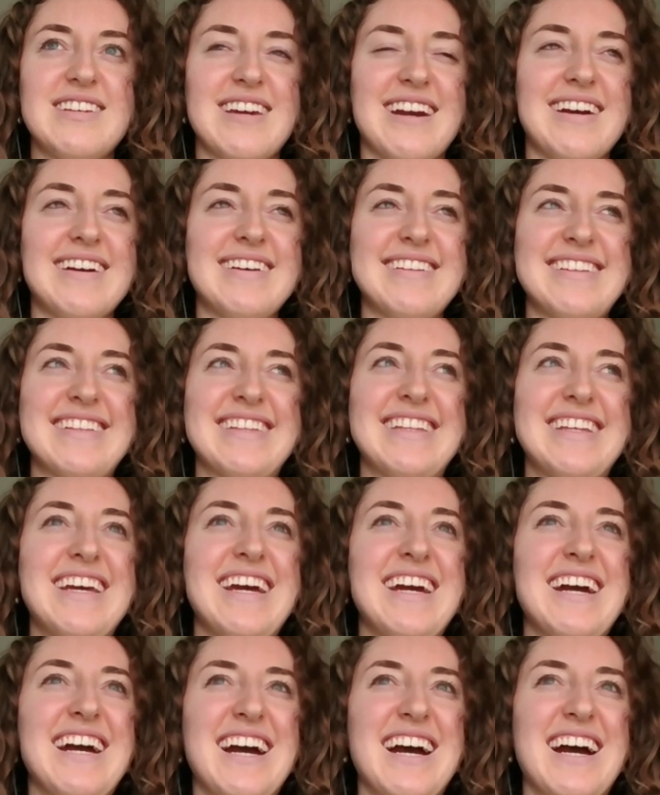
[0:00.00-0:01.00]
yeah
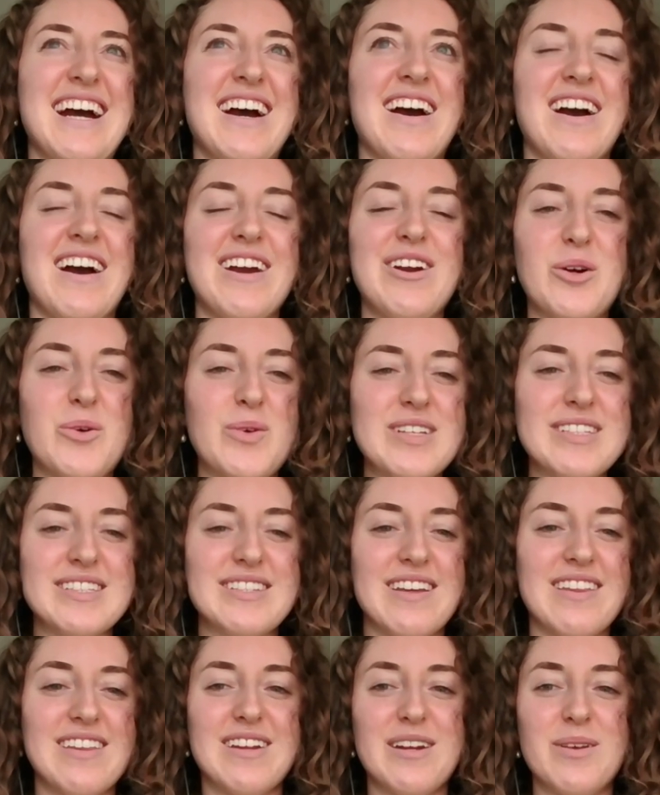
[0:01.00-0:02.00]
i always
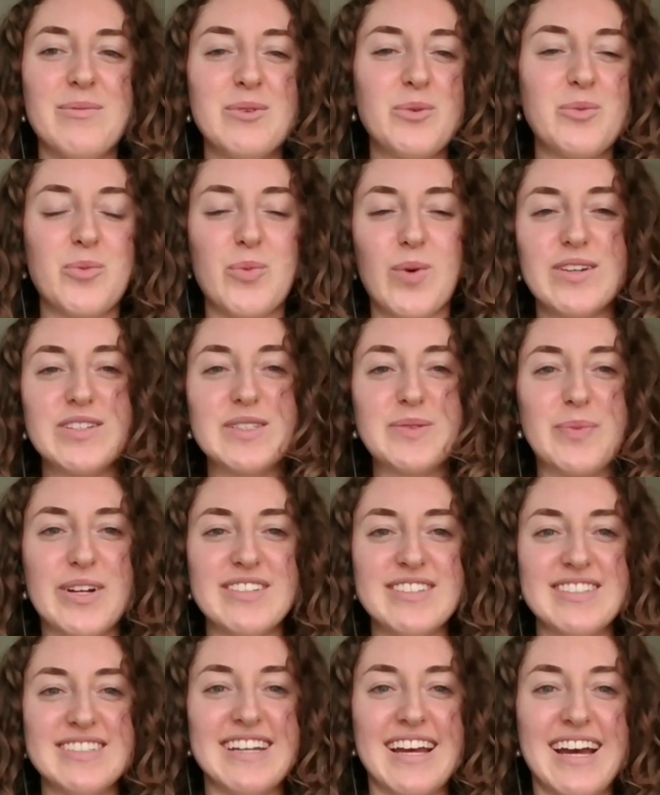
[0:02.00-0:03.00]
say that i'm the worst
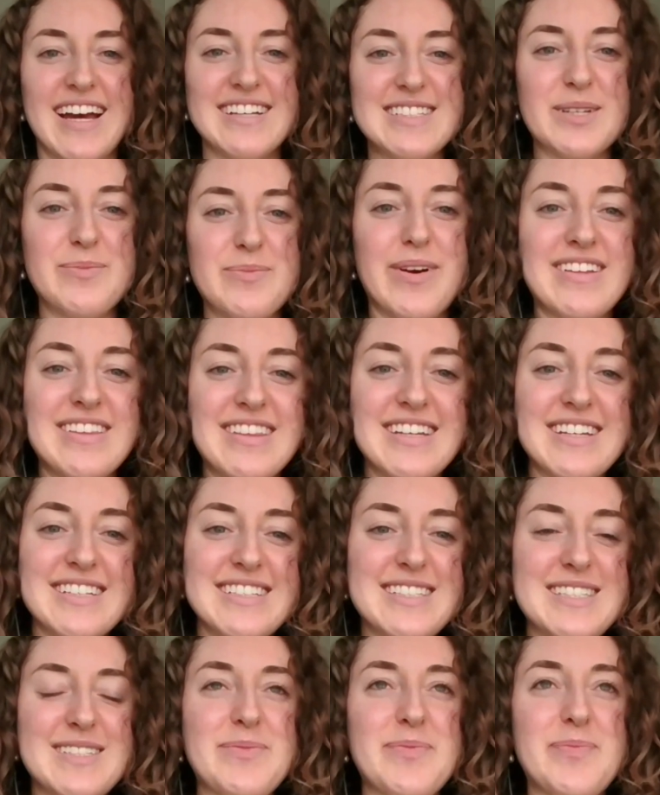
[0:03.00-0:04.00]
person to ask about
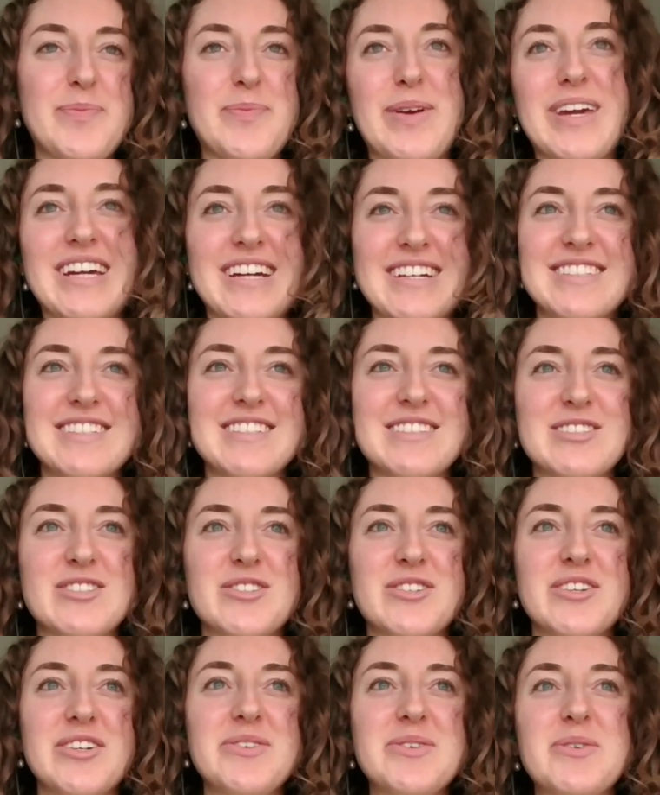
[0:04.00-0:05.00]
this because it's
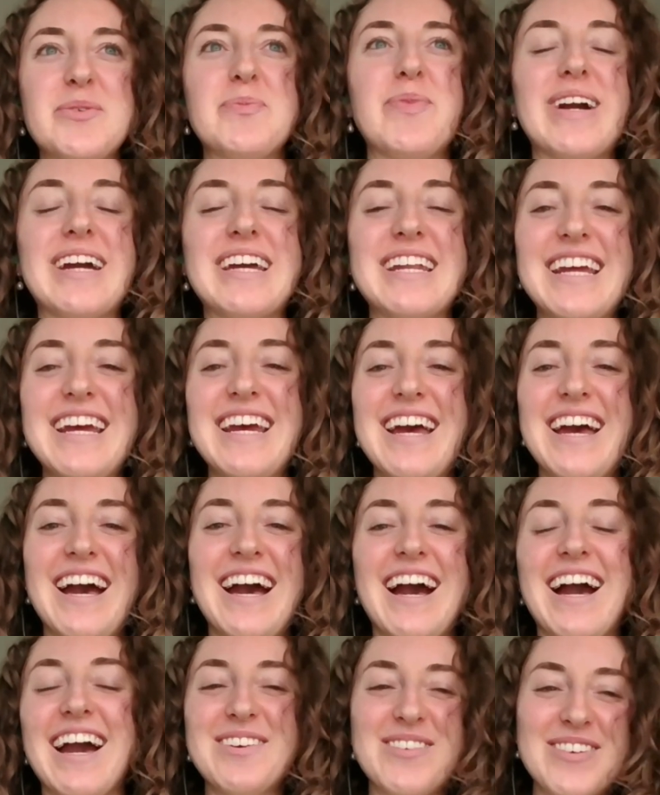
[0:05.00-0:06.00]
true but
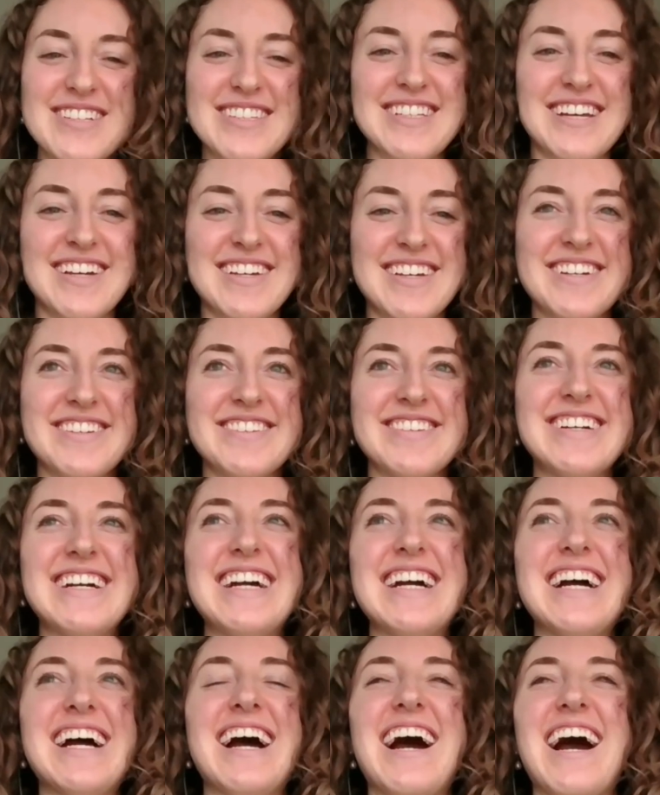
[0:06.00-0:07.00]
i will tell you
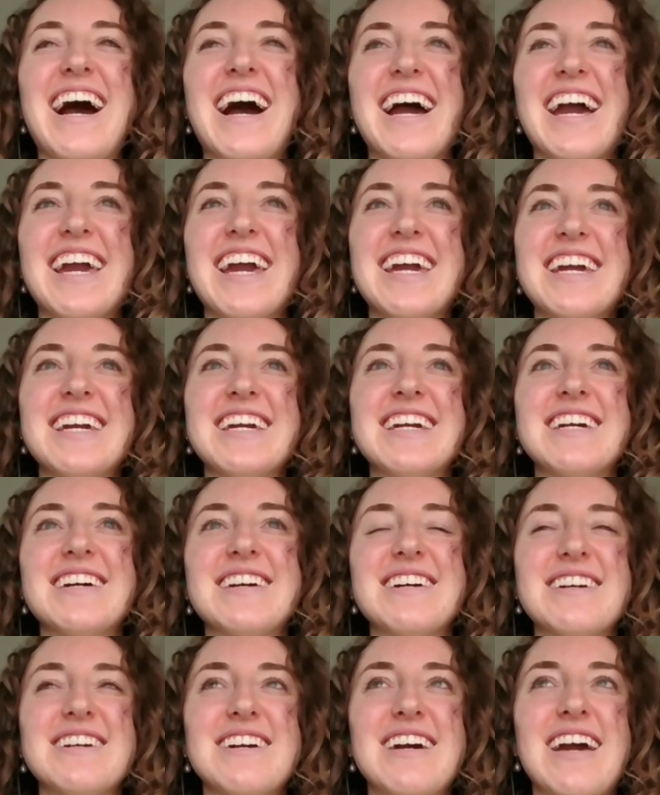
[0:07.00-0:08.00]
i
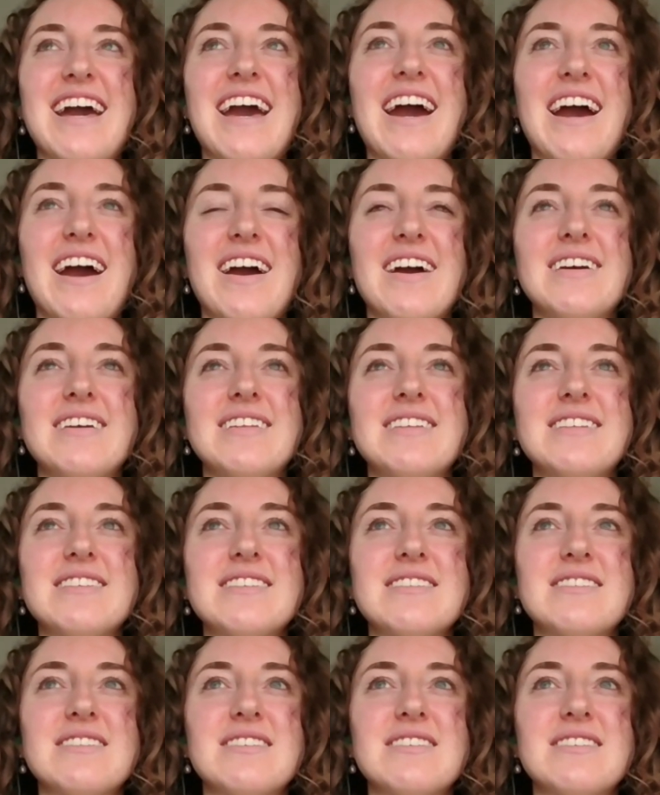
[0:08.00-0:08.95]
had